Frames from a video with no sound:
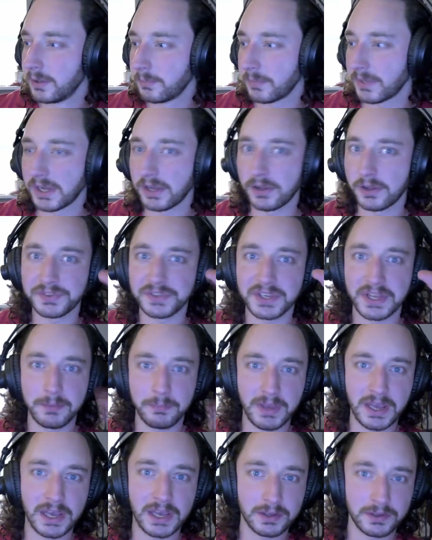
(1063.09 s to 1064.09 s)
My all-time
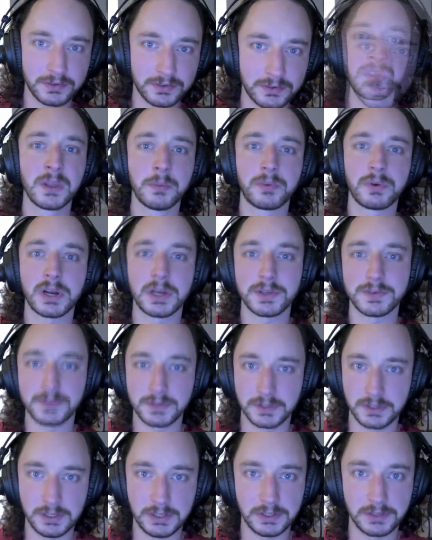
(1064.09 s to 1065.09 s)
max
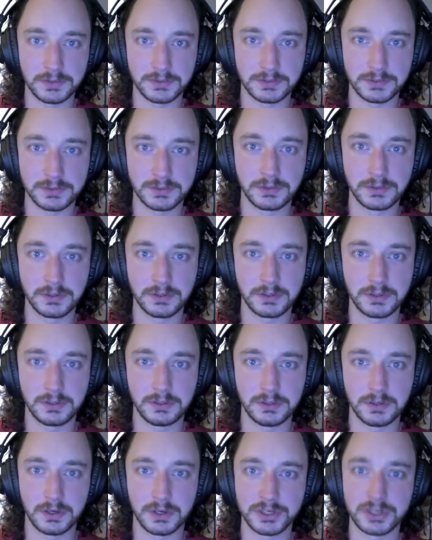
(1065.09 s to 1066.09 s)
press is
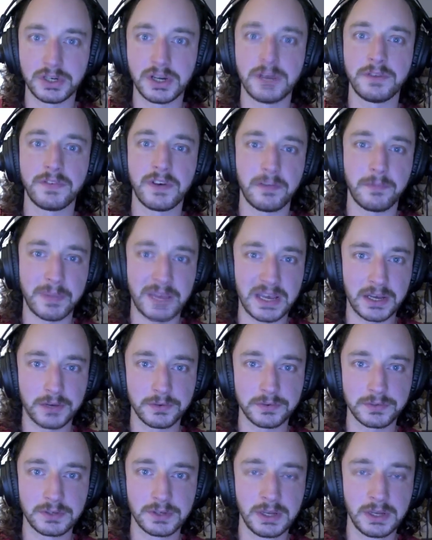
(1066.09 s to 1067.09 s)
185
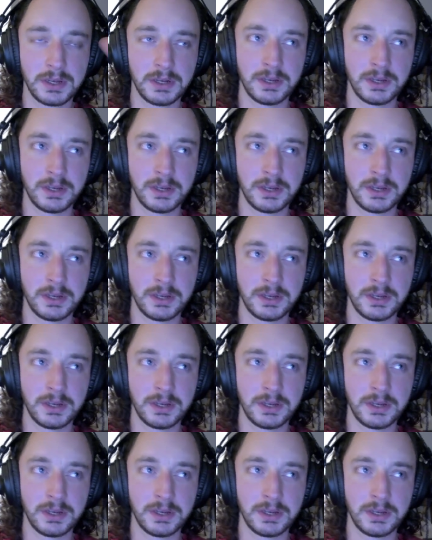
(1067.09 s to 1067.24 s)
pounds.